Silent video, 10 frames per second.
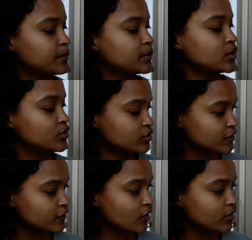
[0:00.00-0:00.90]

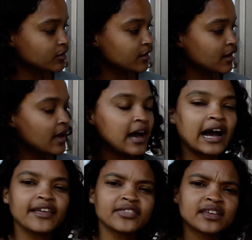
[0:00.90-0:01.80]
Beautiful.
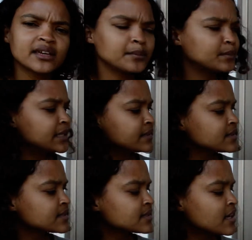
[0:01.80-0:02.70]
I think it
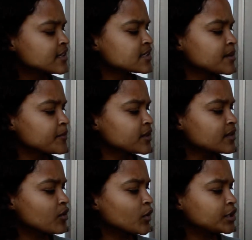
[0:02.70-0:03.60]
means something
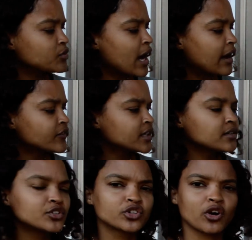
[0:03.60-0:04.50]
that when you have it,
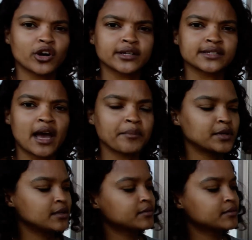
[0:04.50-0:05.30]
your heart is happy.